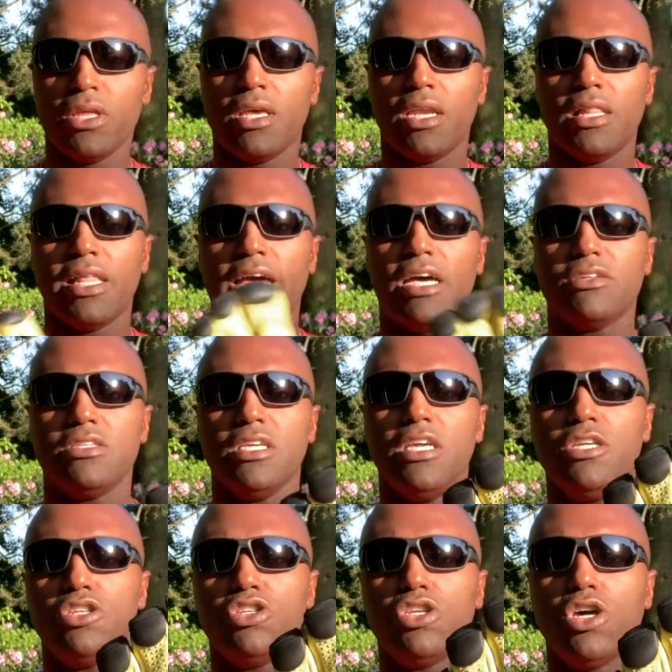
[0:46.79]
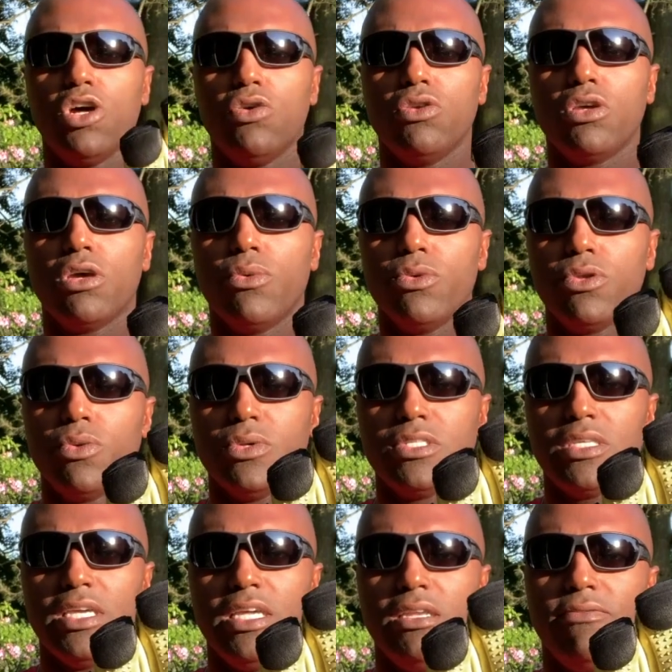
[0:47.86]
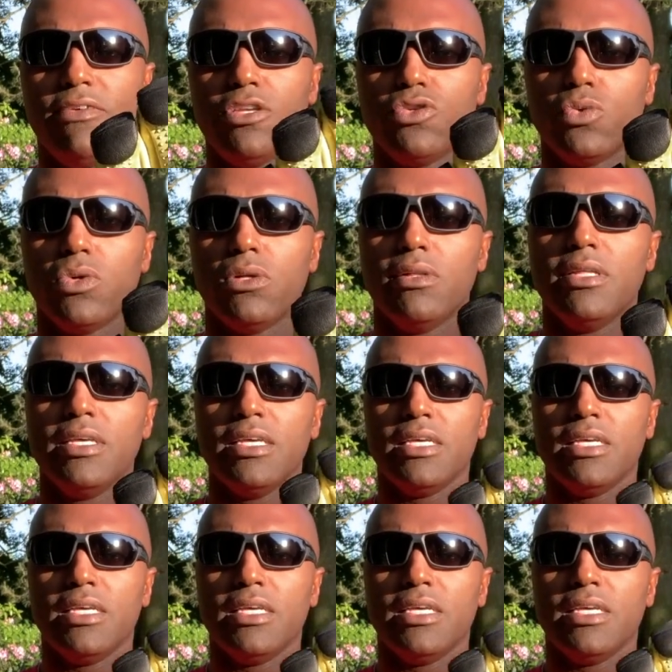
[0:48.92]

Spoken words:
It allows each toe to go into its individual